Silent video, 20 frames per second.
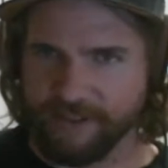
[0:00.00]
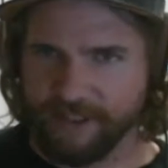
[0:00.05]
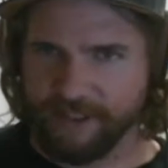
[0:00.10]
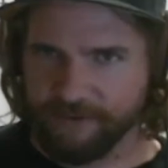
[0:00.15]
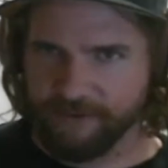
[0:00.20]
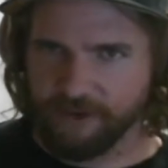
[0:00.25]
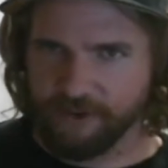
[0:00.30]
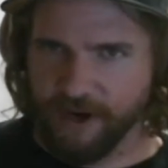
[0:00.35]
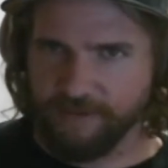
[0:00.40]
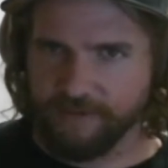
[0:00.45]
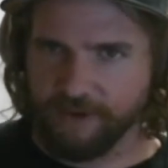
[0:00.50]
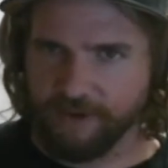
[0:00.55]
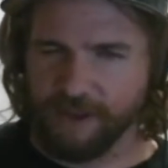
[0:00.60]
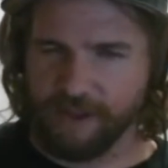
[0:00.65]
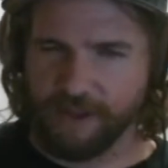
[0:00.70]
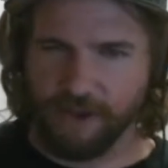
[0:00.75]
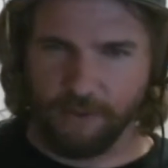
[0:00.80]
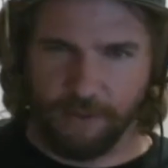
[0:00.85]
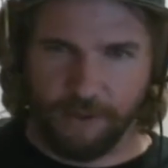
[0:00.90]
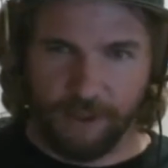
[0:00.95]
self-driving
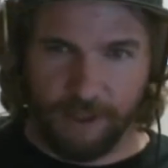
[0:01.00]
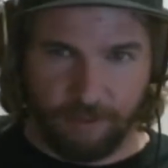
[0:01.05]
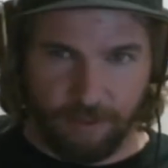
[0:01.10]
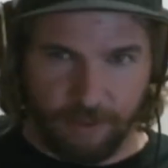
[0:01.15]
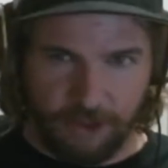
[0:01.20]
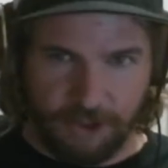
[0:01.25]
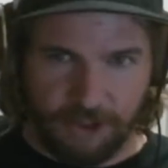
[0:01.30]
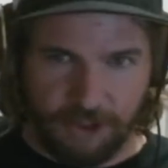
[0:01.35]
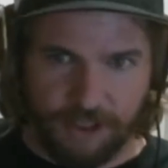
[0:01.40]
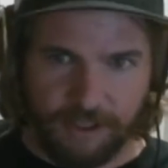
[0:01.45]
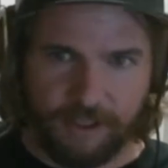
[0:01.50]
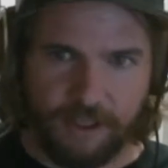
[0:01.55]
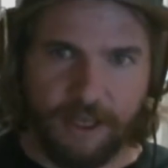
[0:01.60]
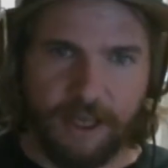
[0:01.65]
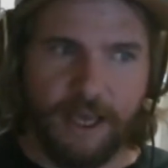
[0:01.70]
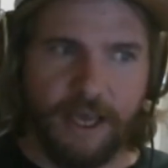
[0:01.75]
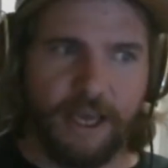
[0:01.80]
that they're really pushing.